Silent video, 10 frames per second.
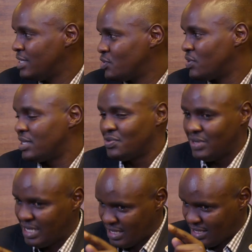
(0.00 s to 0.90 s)
So that
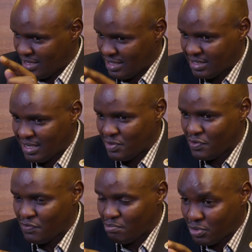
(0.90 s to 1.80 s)
we, instead
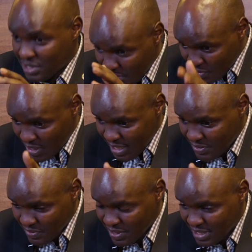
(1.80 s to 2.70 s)
of putting more
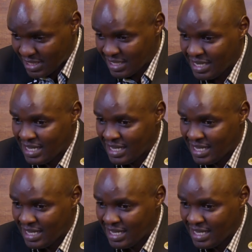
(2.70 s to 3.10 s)
light on this,